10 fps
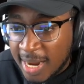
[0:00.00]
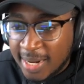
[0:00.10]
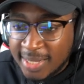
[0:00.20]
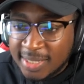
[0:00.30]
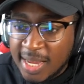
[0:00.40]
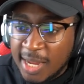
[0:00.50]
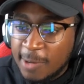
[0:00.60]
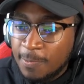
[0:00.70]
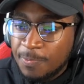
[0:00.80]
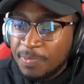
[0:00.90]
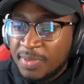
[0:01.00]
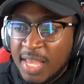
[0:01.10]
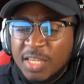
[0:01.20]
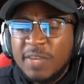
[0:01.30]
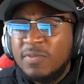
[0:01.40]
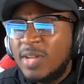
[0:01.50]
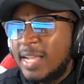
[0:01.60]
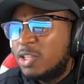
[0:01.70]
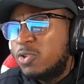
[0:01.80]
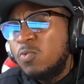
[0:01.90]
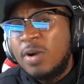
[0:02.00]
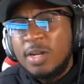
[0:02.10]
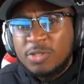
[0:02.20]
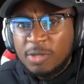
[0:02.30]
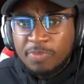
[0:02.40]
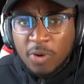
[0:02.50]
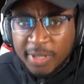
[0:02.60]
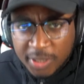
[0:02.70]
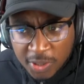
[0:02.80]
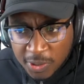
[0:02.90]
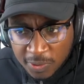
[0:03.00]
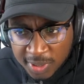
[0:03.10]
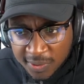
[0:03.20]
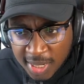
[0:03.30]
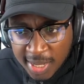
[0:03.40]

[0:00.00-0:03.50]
Like, let's say they give you like 200 points to use.